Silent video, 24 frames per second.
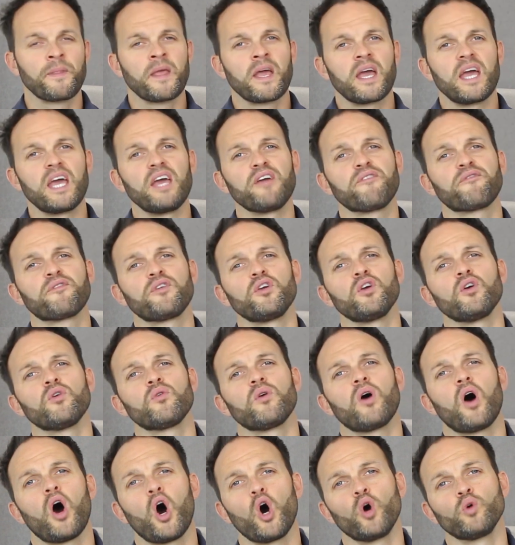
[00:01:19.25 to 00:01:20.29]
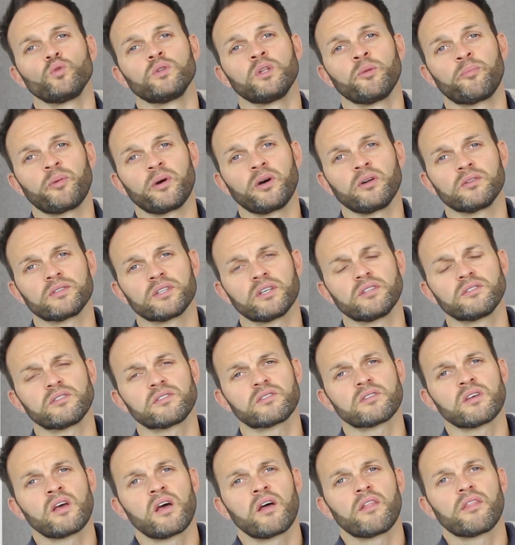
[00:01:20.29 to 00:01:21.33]
If you own the
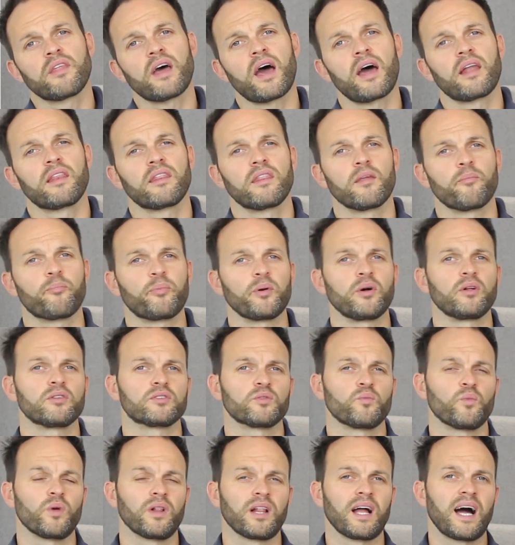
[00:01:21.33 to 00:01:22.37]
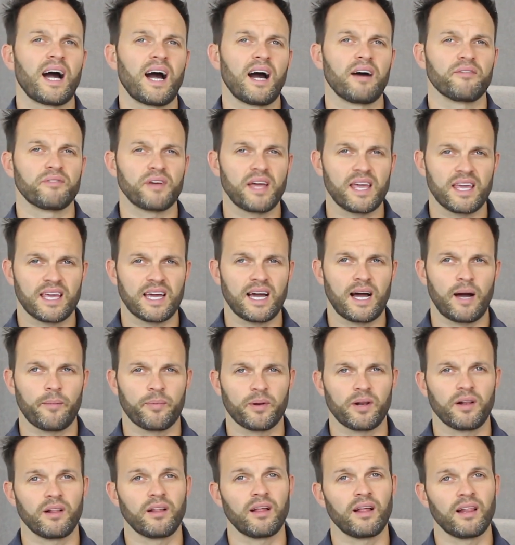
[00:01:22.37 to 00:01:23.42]
buildings, then the building will have a
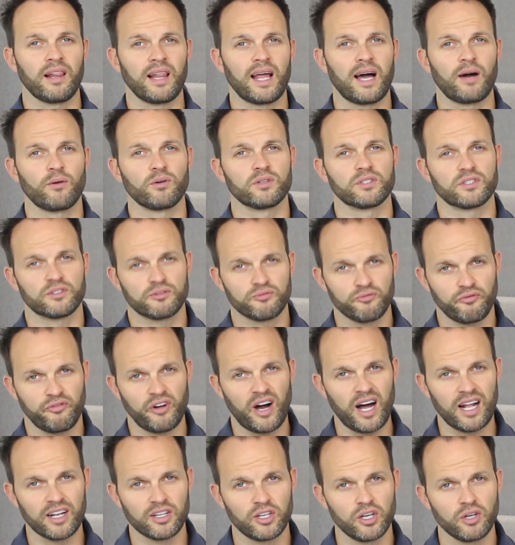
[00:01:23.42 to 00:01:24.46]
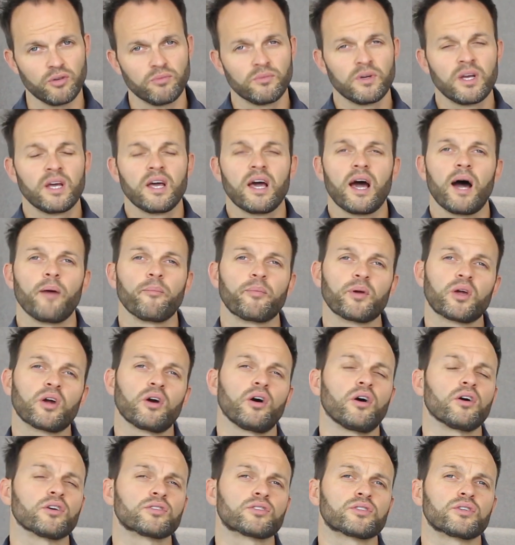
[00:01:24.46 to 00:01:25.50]
capital allowance value, and
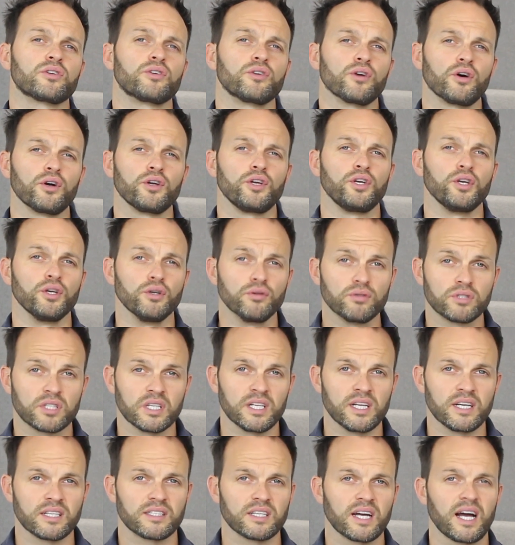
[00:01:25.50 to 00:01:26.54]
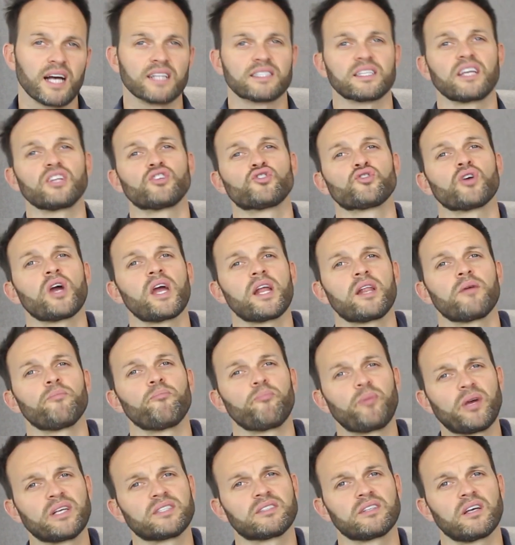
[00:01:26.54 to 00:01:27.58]
because you're using it as a trade-in
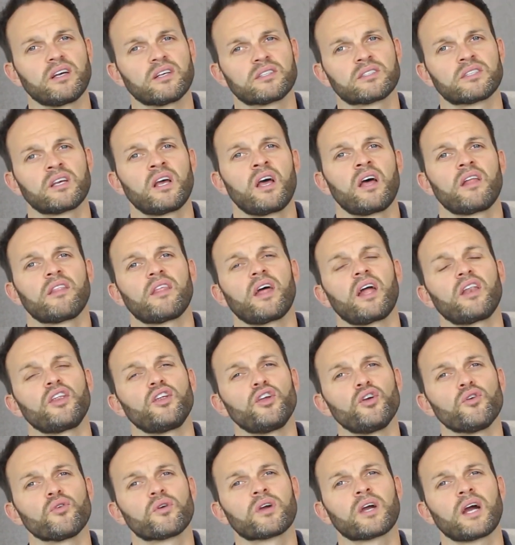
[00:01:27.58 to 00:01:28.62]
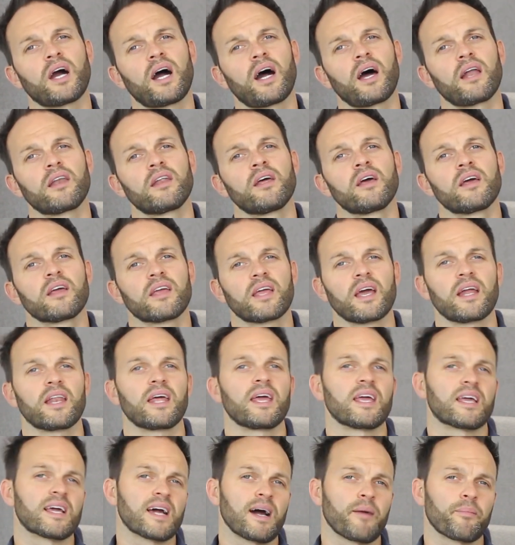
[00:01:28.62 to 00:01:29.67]
business, then you can get
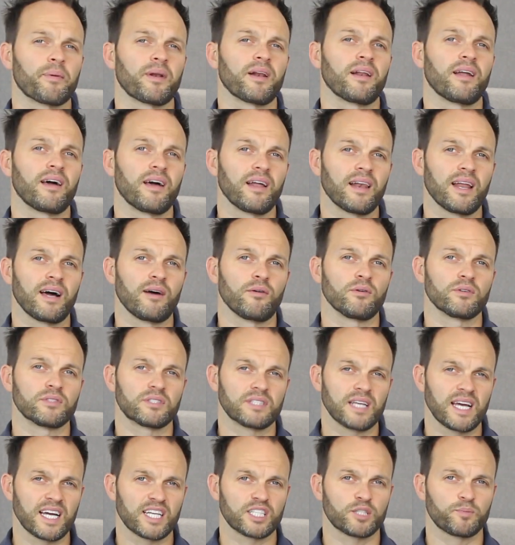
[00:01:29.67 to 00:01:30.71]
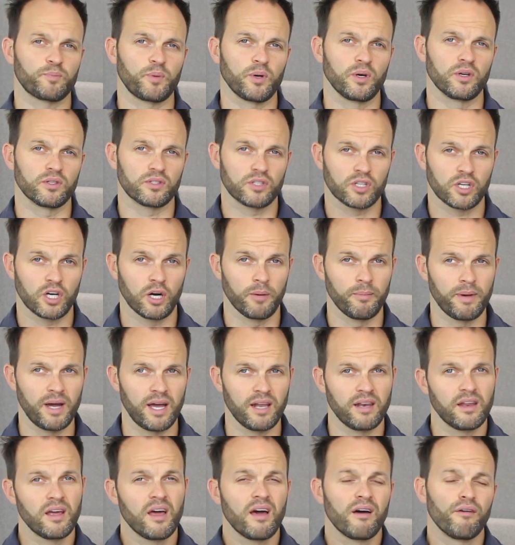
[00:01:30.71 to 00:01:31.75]
a capital allowance expert to come
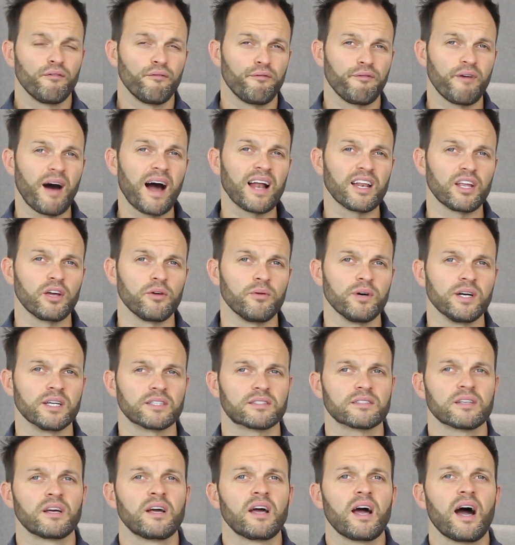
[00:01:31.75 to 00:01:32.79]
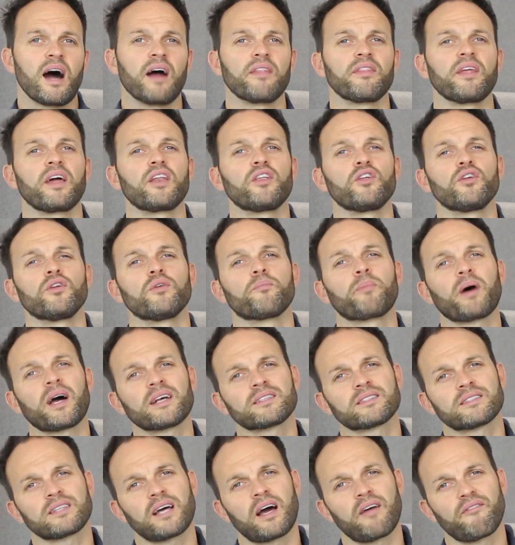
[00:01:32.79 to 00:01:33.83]
in, value it, and then
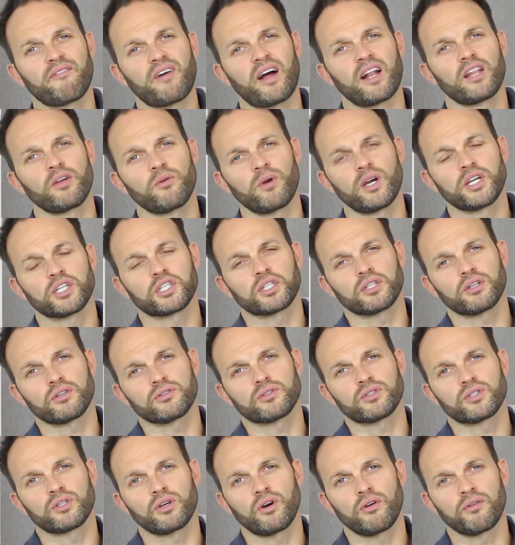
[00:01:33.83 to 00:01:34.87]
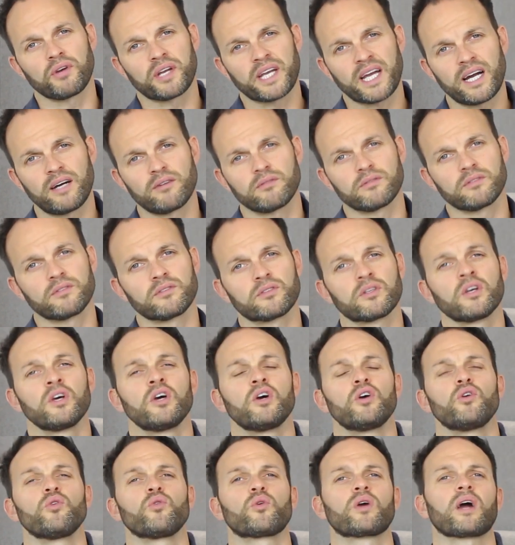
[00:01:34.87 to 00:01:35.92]
pass that valuation onto your accountant,
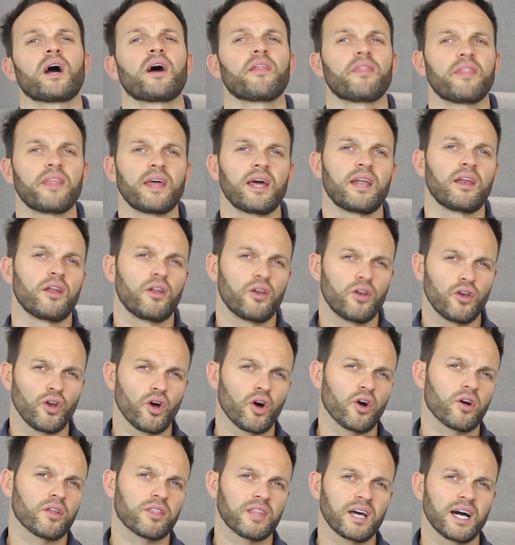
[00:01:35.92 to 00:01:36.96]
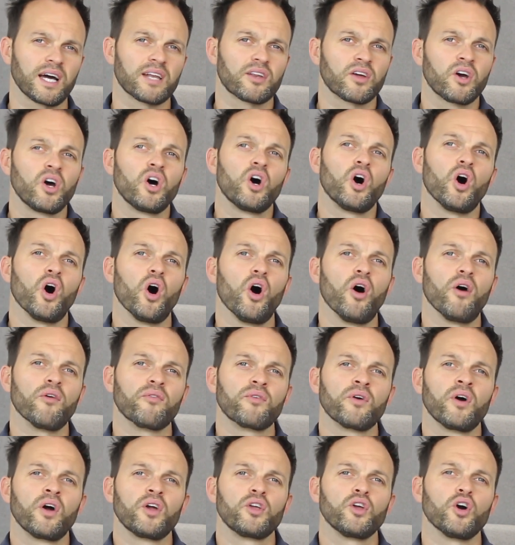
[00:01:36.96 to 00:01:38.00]
who can then knock that off
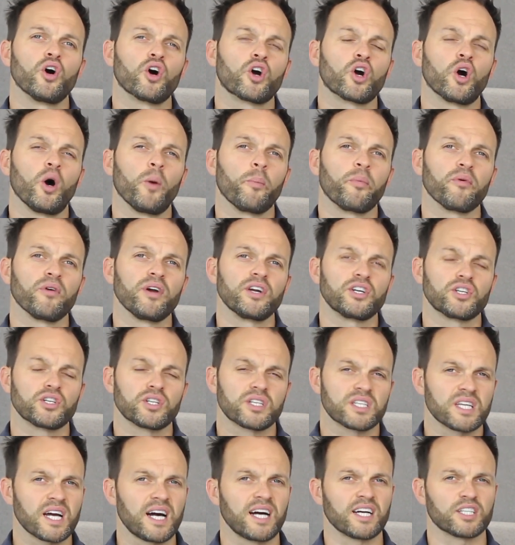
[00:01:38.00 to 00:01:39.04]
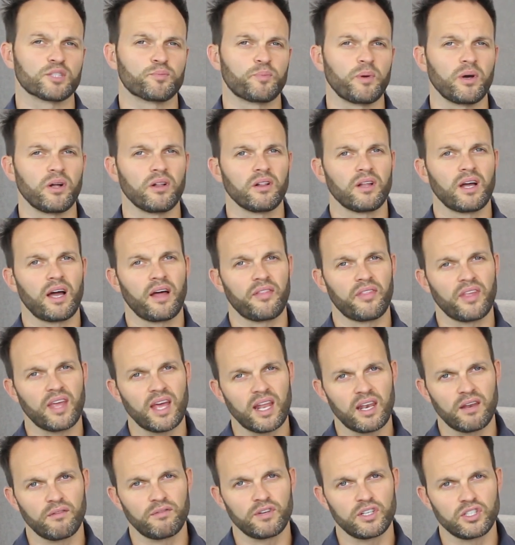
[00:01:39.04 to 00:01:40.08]
your corporation tax bill at the
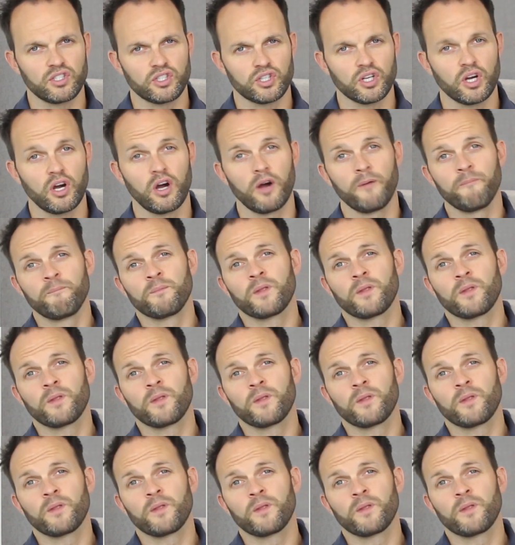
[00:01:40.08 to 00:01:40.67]
end of each year.